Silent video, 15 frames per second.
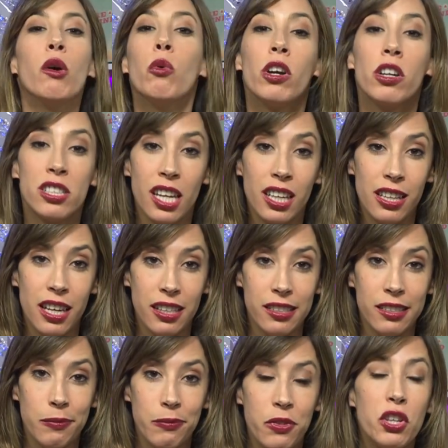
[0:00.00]
It works like
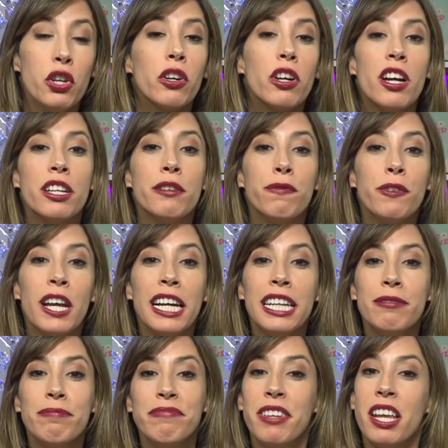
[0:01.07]
this. You're on a
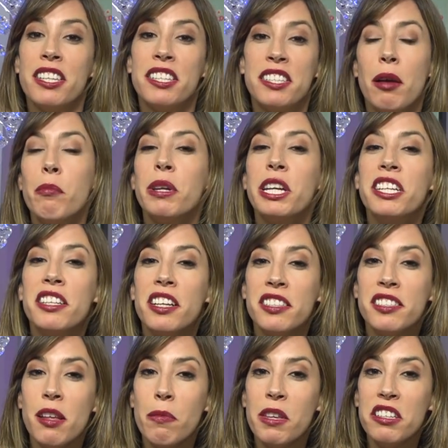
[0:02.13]
flight, somebody
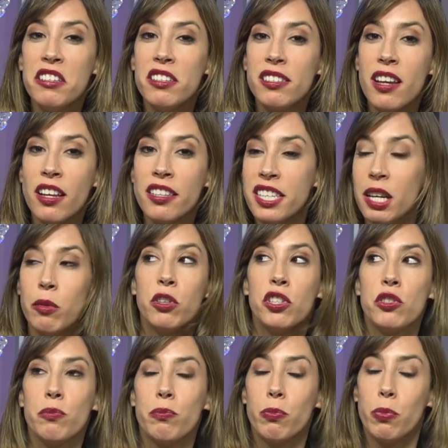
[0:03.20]
does something disgusting,
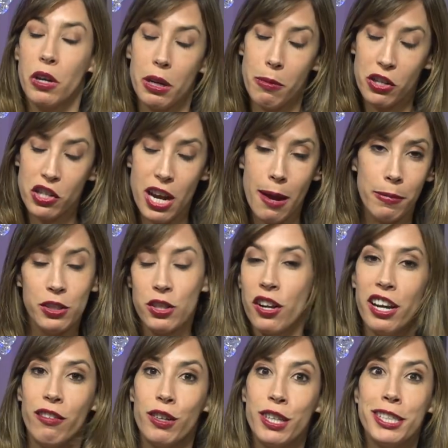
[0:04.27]
which pretty much happens
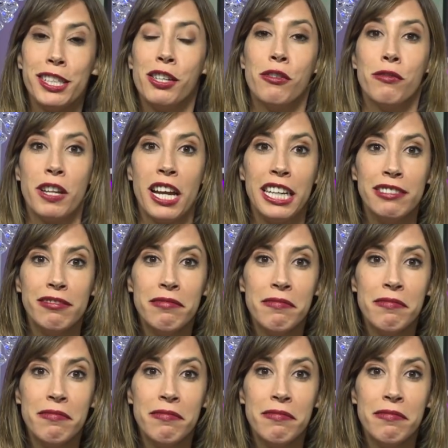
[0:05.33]
on every single flight,